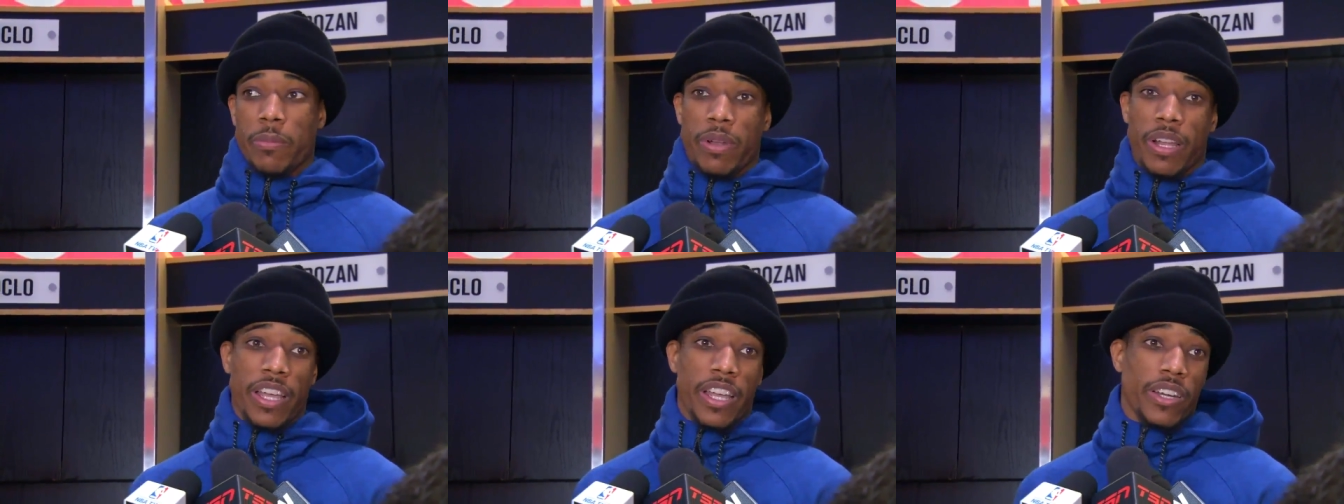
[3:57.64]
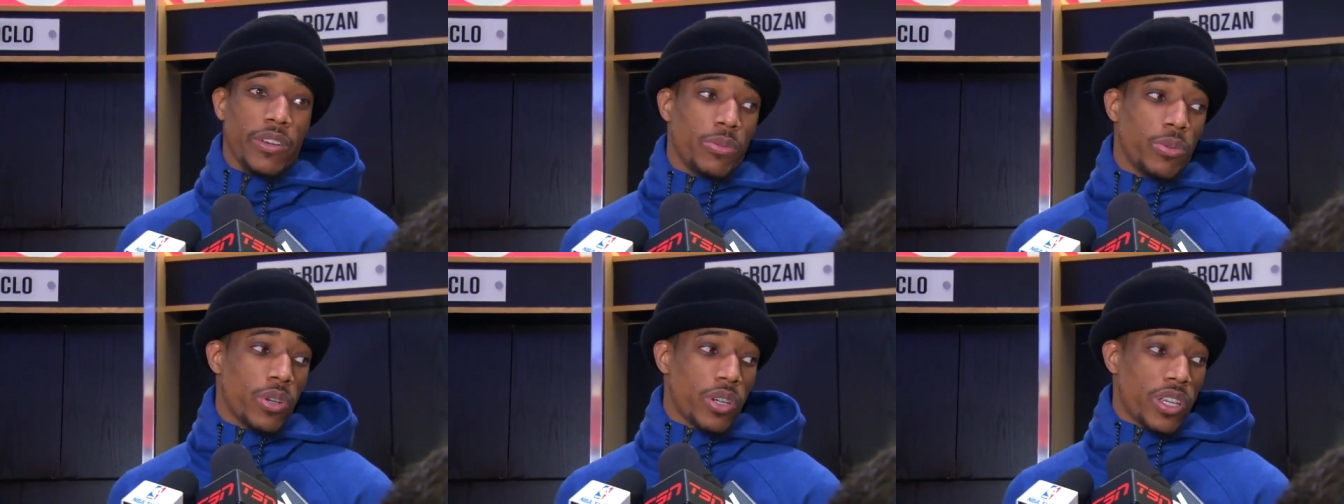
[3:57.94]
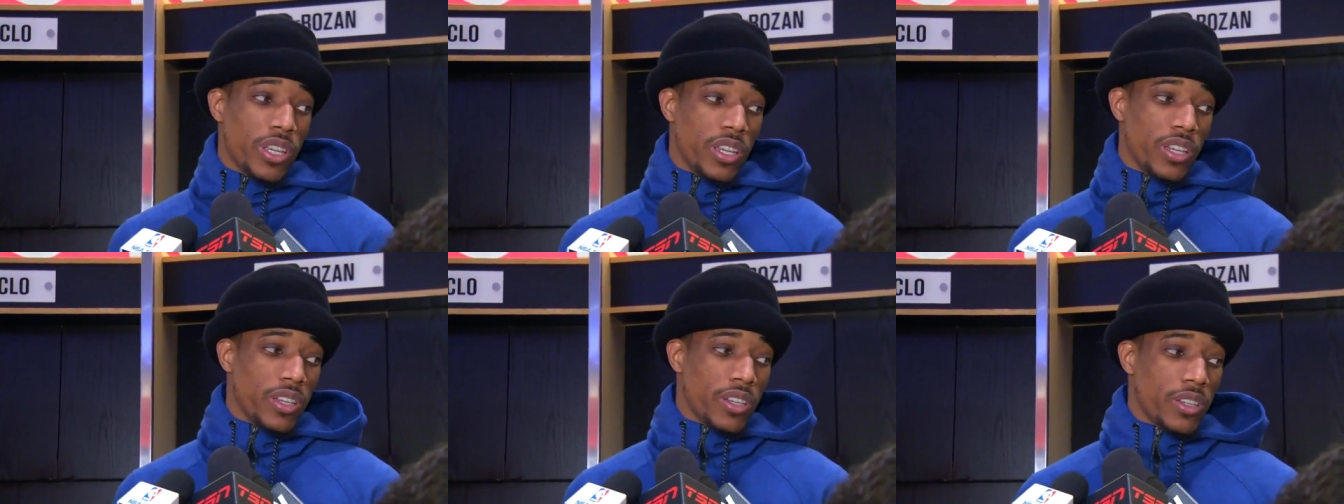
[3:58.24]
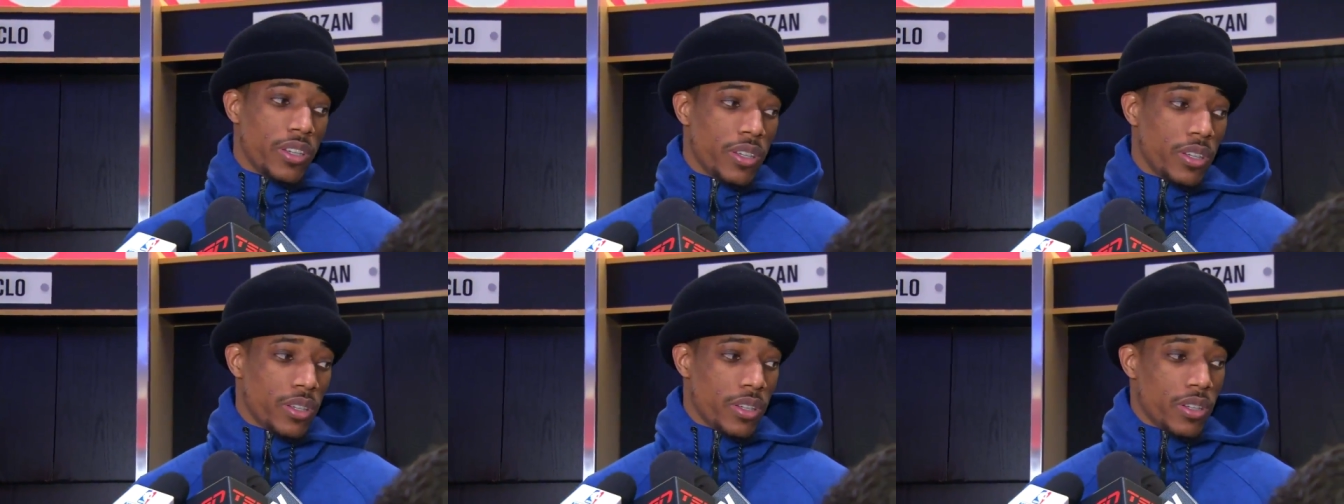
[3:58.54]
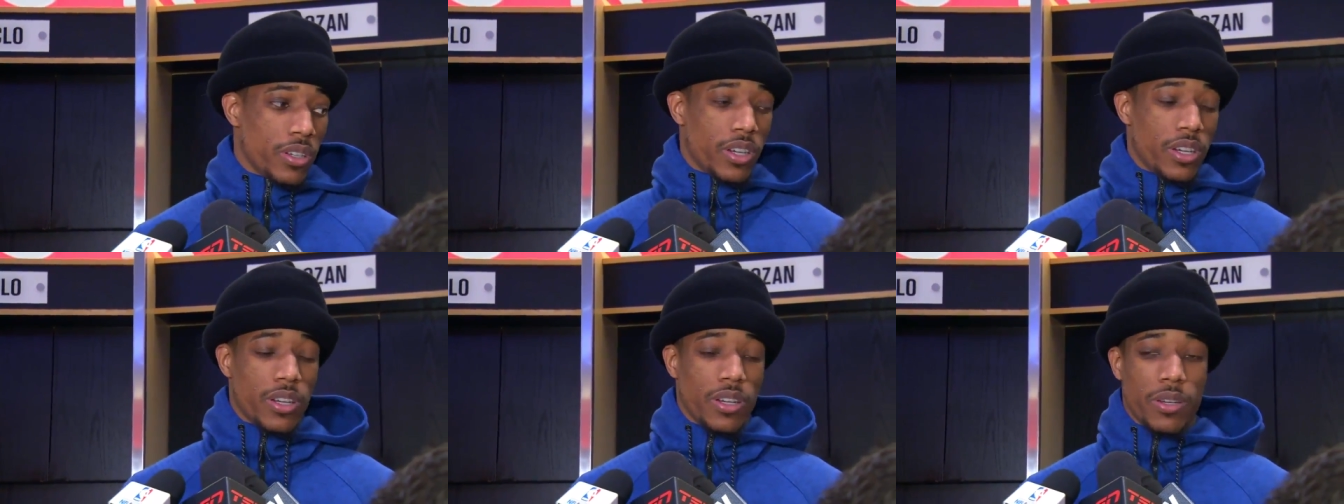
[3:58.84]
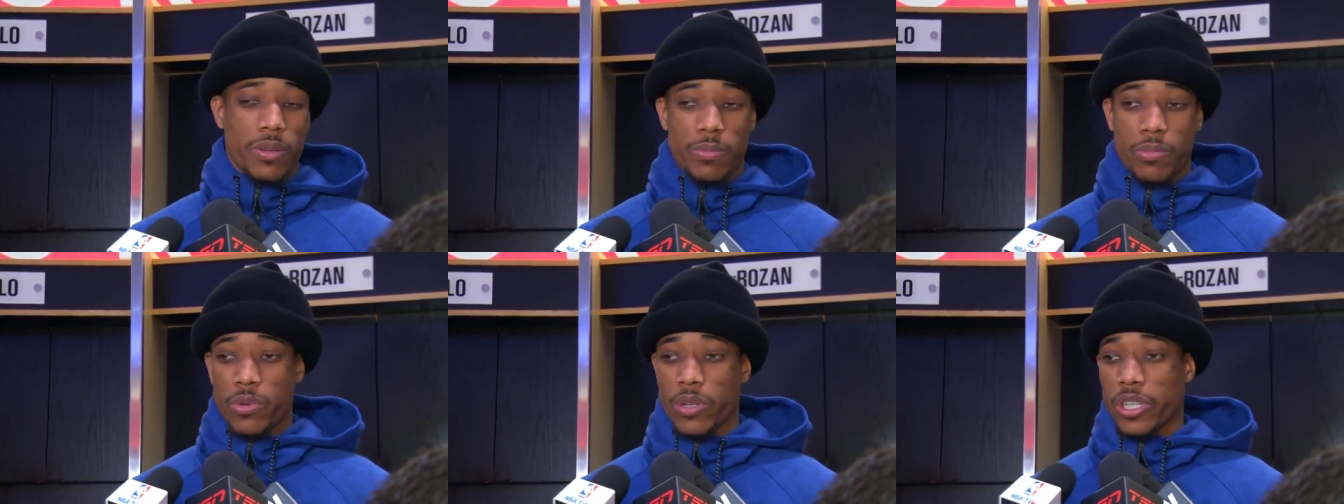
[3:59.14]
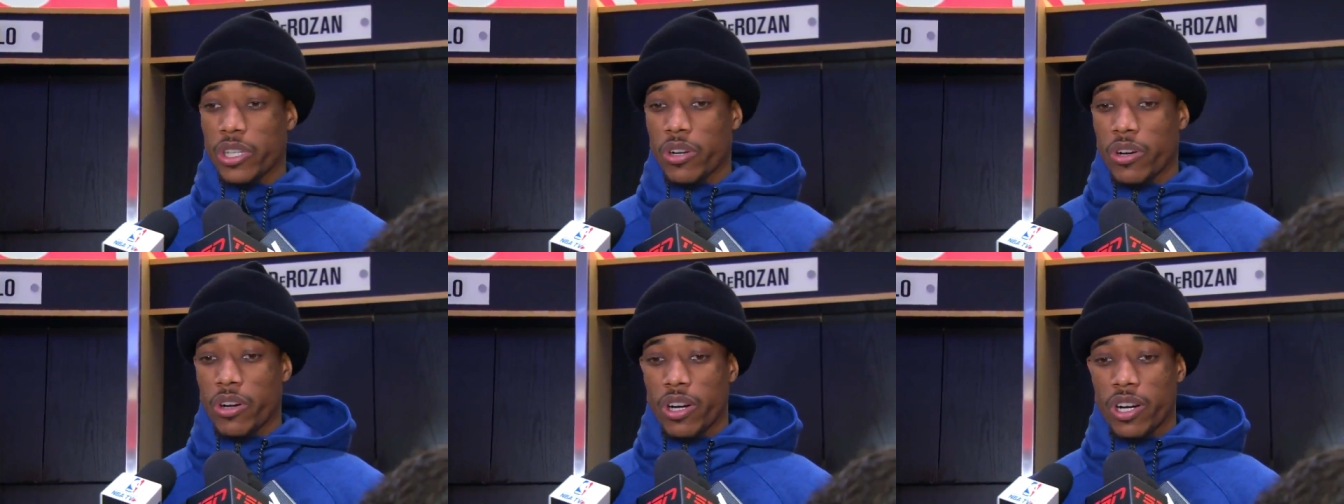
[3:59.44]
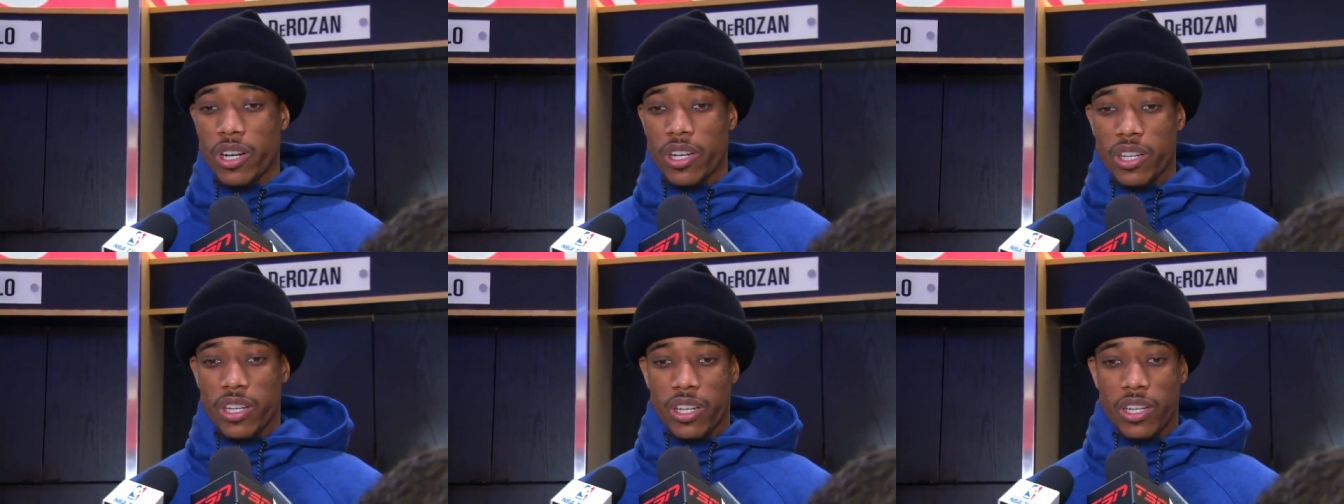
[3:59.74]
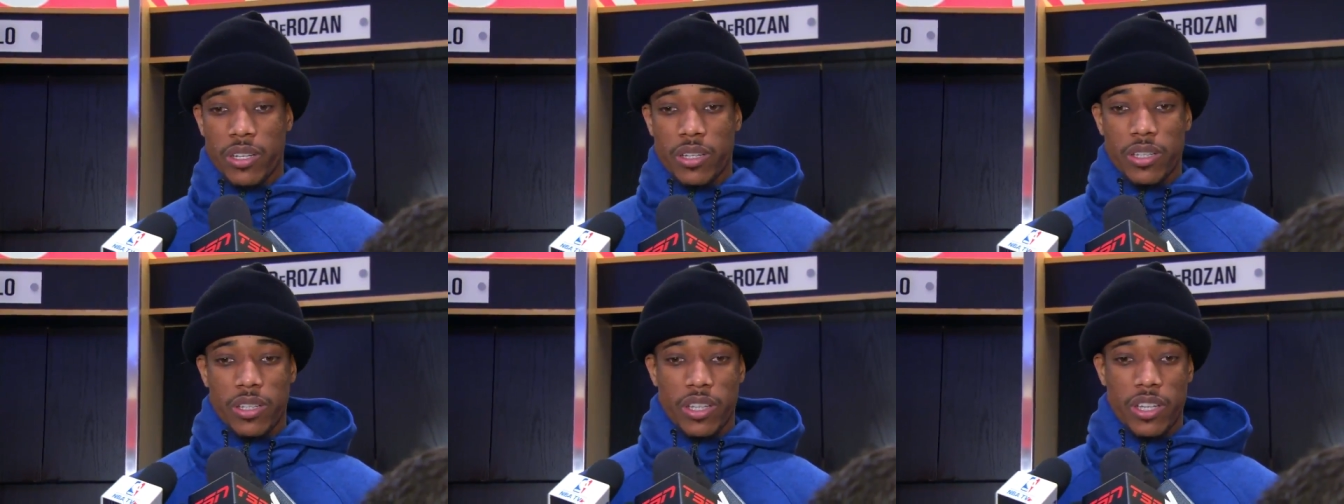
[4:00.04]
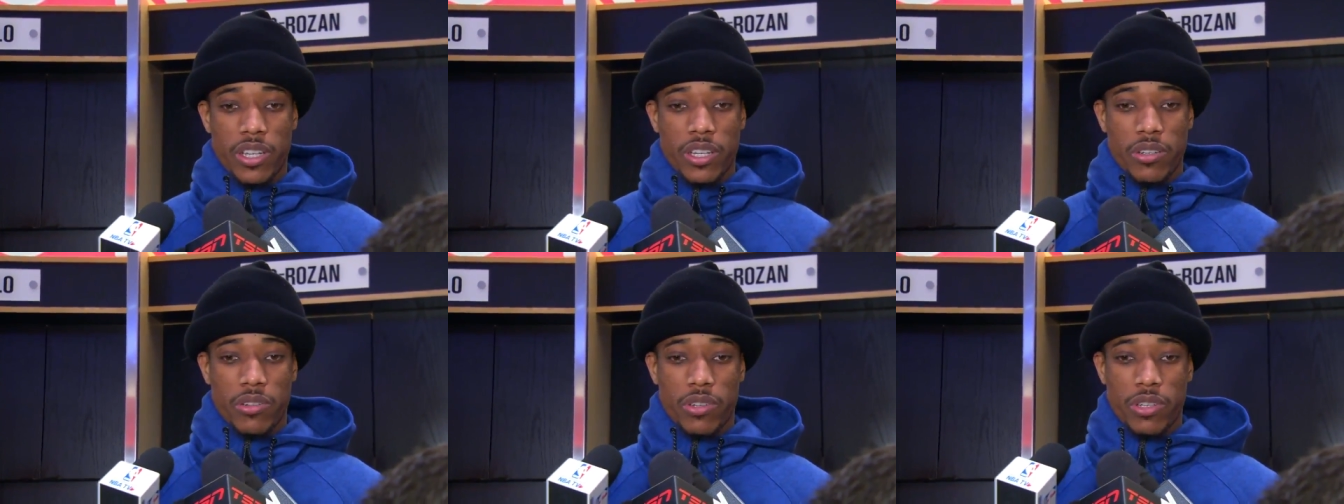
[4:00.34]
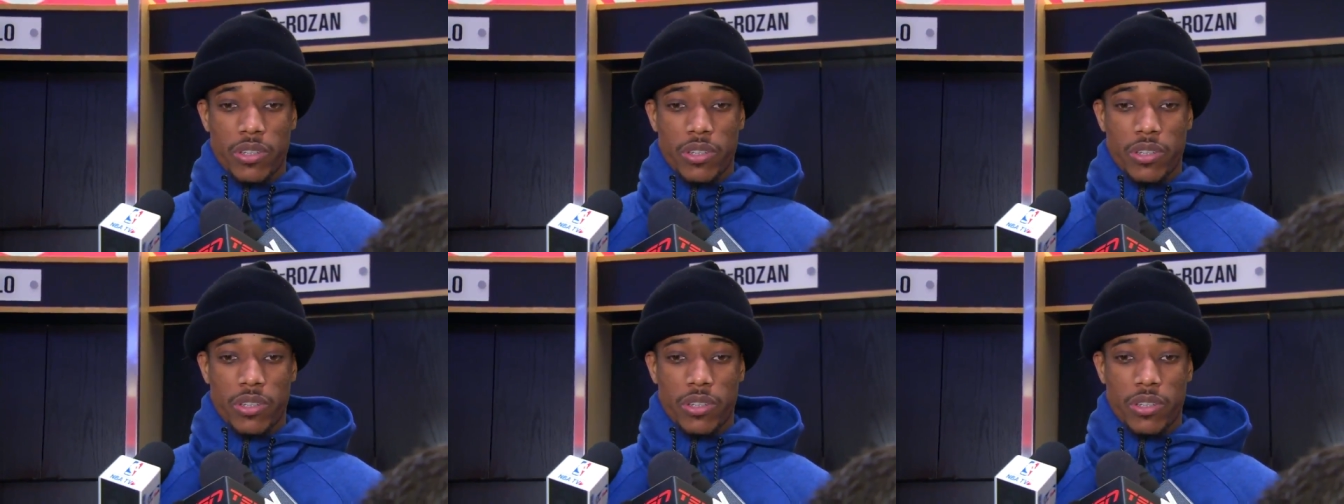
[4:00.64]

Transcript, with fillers: Playing a rookie uh, point guard in a, in a